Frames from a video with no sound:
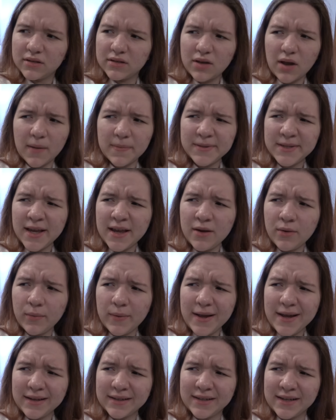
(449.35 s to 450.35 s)
Stop saying
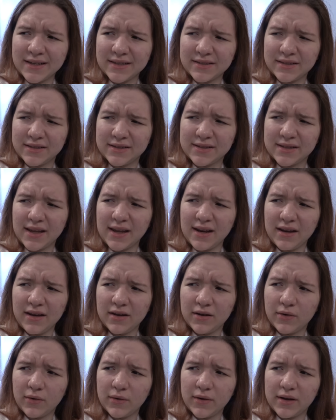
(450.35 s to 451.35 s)
weakness. It's getting
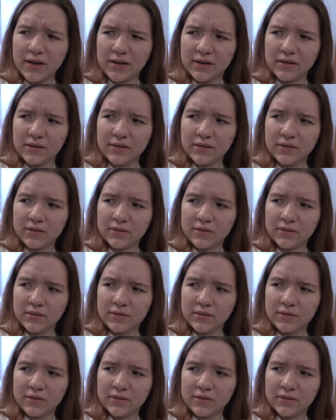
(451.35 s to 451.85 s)
annoying.